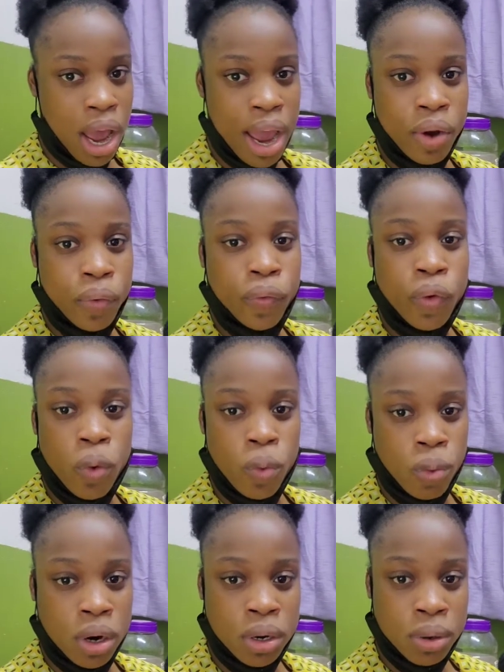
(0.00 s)
I don't
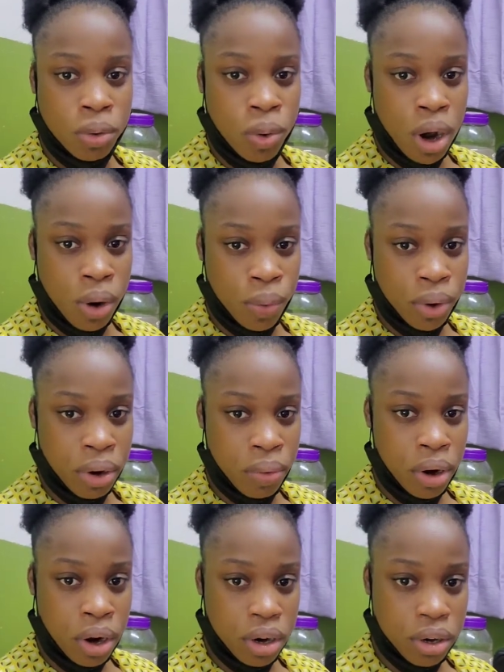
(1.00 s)
want to walk with a
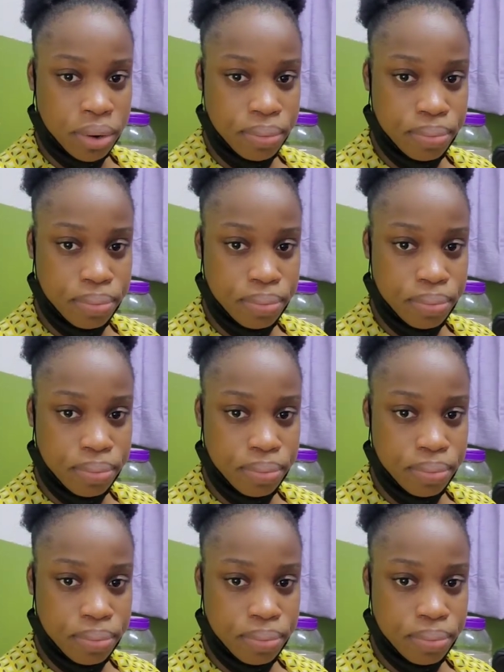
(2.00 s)
walker.